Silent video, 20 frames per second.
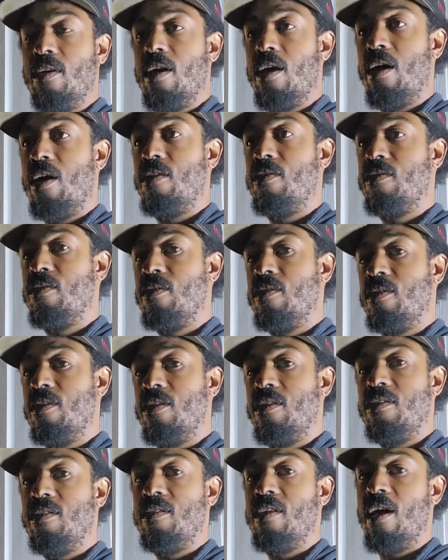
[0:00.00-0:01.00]
Oscar,
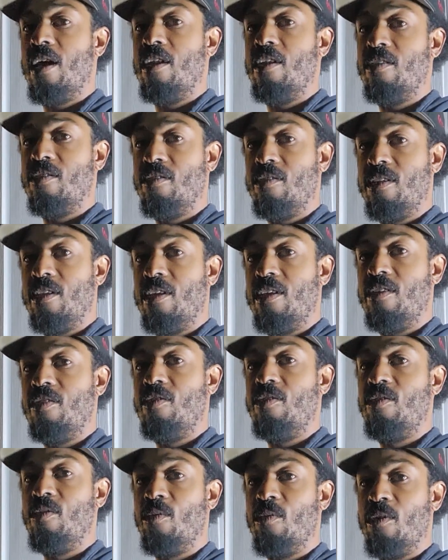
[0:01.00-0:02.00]
he's got his
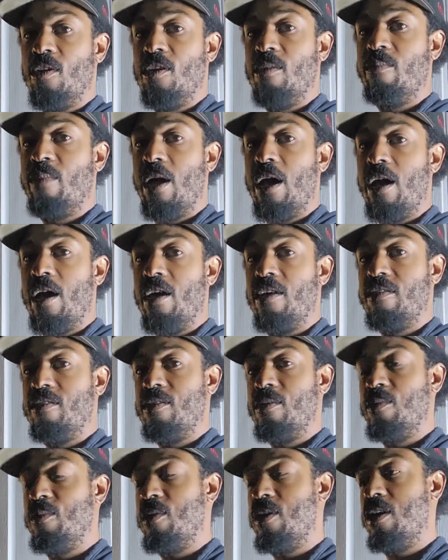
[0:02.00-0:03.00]
storied
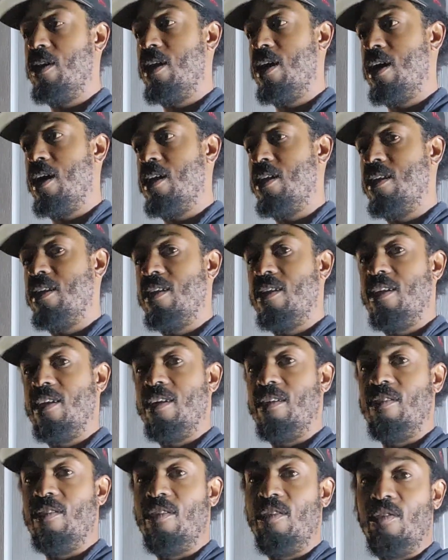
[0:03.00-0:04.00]
past and whatnot, and
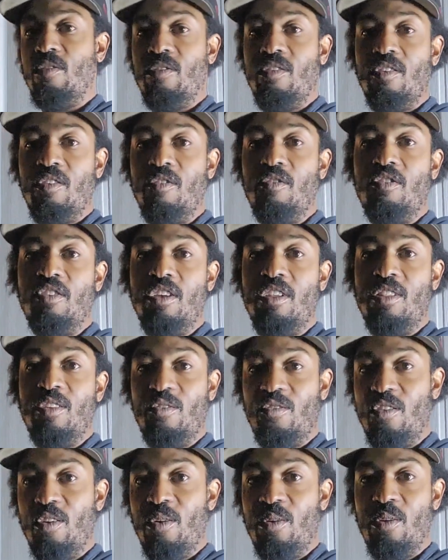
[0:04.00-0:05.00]
you've seen the
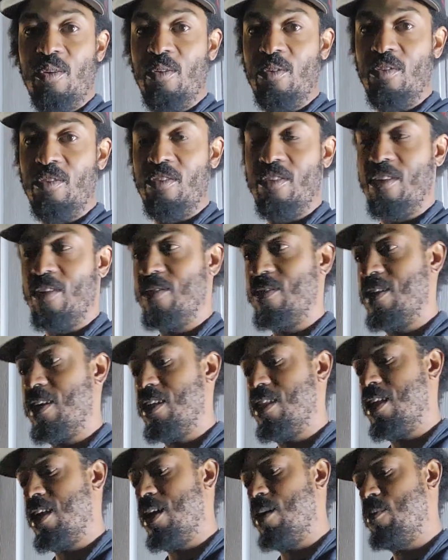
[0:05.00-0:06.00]
photos and stuff
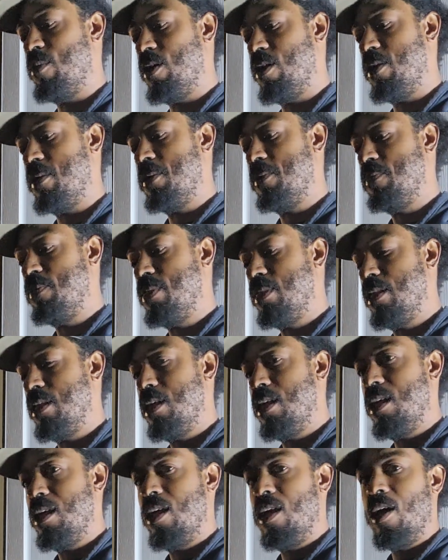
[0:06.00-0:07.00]
like that. But
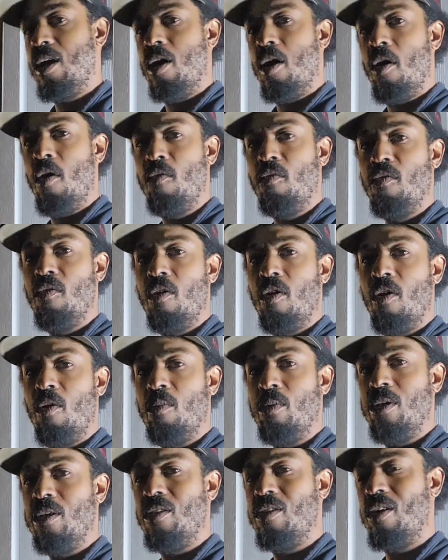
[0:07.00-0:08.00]
overall,
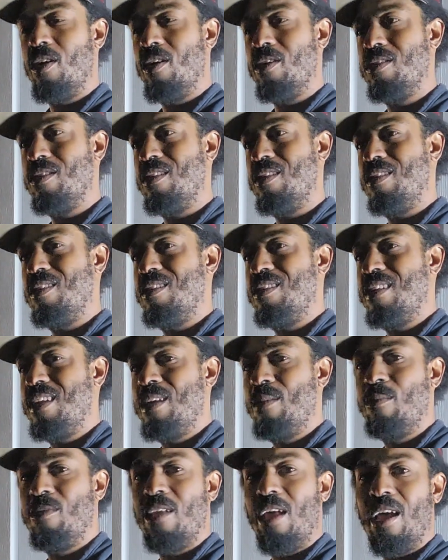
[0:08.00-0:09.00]
when he talks, he
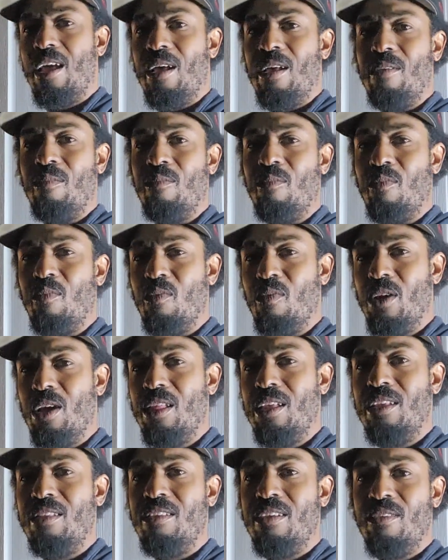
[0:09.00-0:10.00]
seems like a
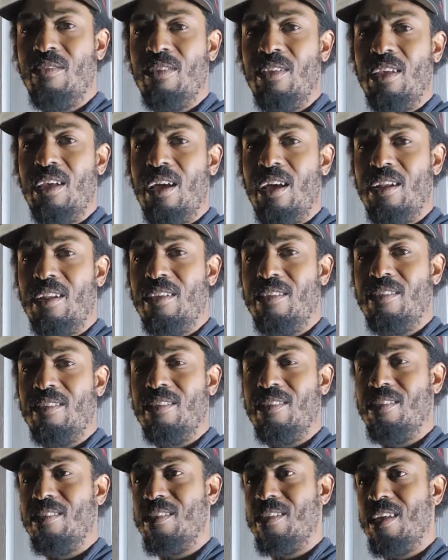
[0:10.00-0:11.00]
relatively
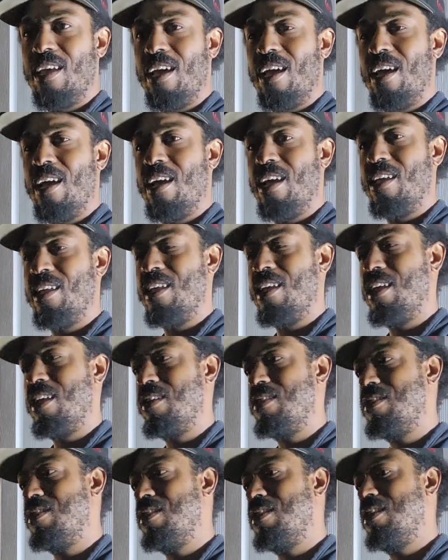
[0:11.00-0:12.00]
honest guy, I
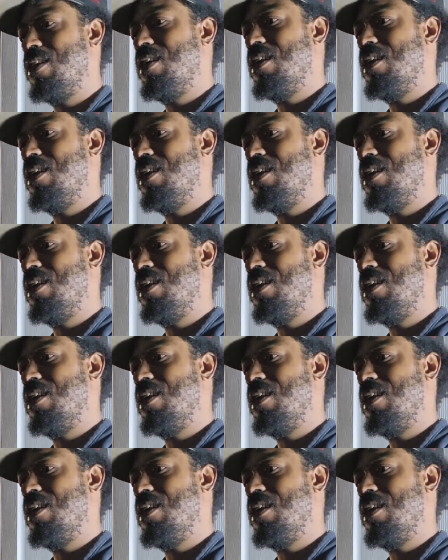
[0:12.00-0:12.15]
guess.